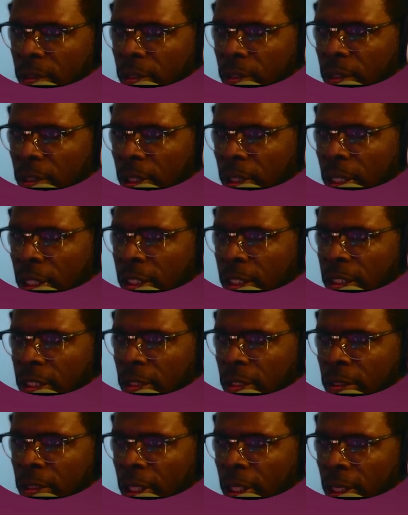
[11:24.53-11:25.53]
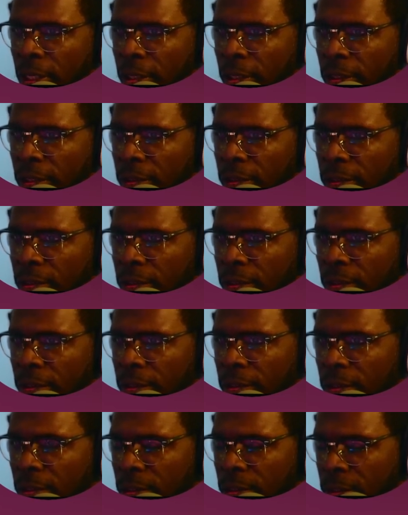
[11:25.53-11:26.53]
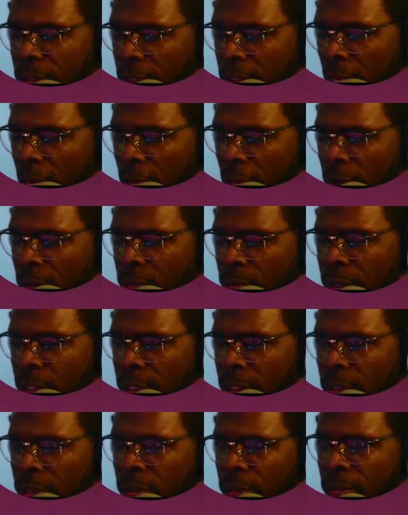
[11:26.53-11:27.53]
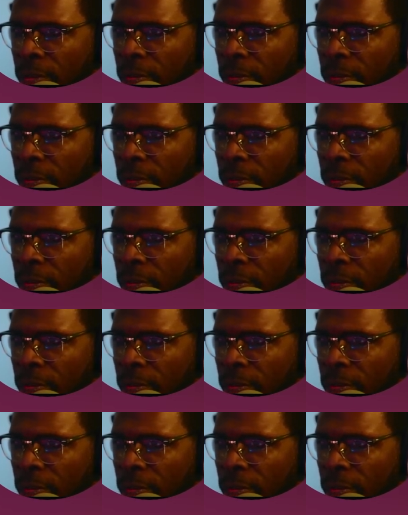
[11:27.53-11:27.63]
and it's still there. So now when you